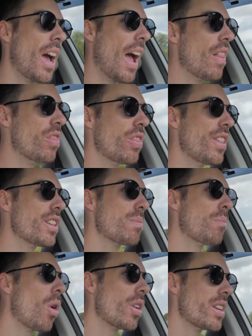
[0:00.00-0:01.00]
And this
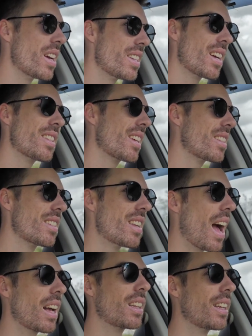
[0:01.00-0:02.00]
mod does
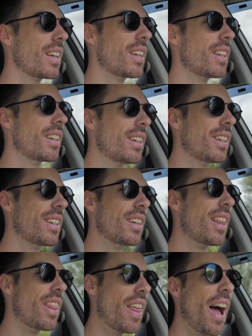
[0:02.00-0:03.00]
exactly
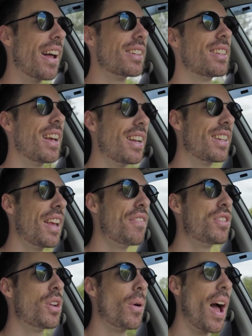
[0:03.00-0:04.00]
that. It
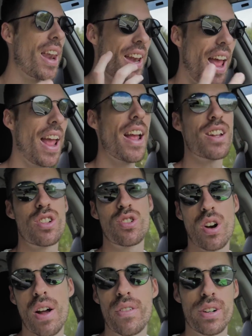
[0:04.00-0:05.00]
gives you an enhanced
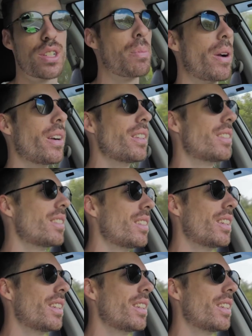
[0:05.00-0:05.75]
driver experience.